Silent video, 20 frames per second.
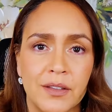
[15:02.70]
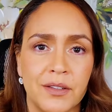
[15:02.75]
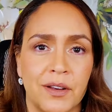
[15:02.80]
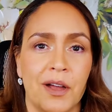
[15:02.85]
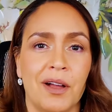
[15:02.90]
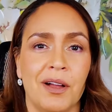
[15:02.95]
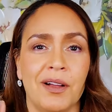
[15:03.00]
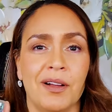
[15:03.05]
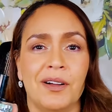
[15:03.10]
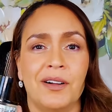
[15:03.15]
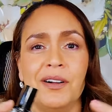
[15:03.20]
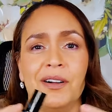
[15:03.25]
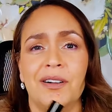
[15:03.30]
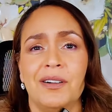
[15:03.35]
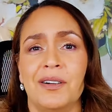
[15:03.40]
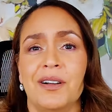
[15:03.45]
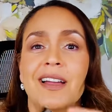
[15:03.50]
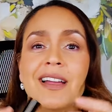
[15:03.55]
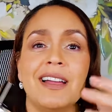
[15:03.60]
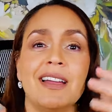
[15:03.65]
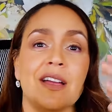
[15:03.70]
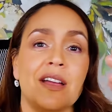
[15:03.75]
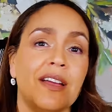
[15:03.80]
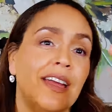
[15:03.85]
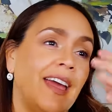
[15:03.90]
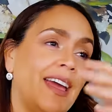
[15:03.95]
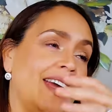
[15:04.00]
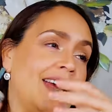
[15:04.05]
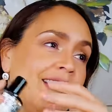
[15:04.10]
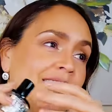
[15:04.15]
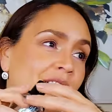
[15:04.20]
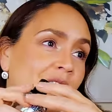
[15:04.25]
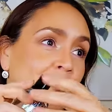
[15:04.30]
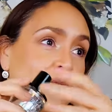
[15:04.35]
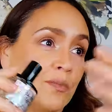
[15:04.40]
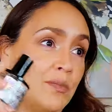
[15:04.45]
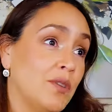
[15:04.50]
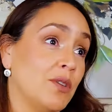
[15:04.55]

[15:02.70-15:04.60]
you know, and the,